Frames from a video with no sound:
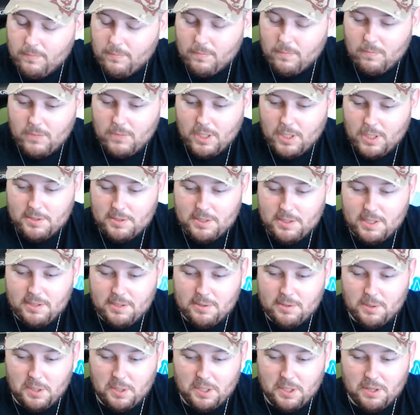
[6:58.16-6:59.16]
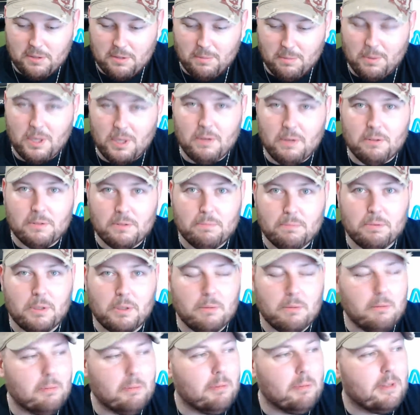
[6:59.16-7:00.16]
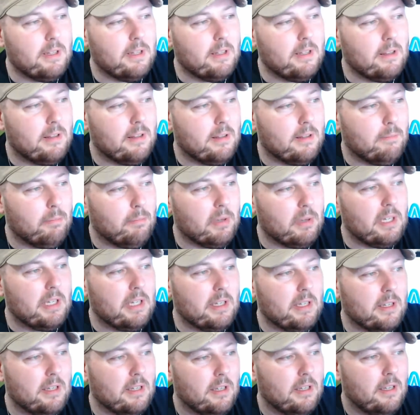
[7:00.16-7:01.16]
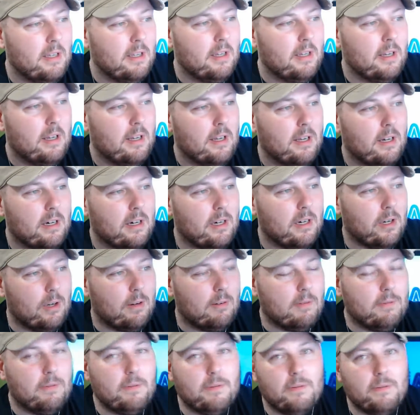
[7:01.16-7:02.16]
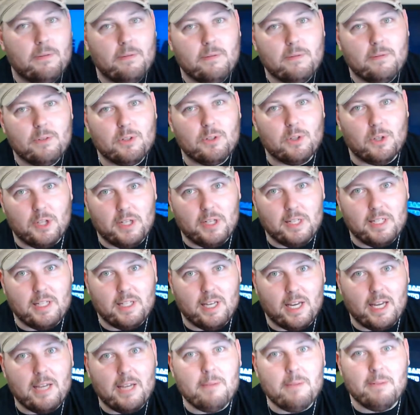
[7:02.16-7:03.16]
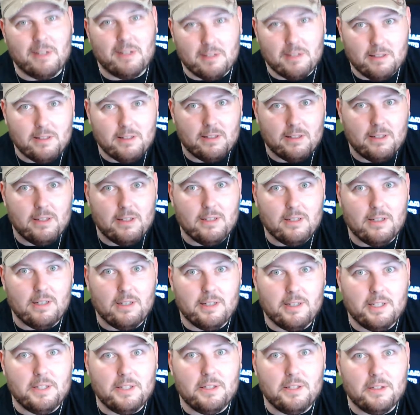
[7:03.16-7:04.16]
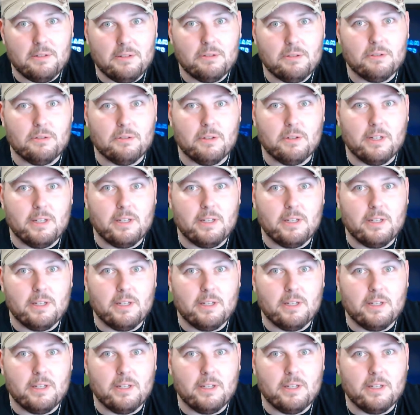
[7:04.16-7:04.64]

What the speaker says: I said Sonic 3 was probably the peak of Sonic gaming in the industry,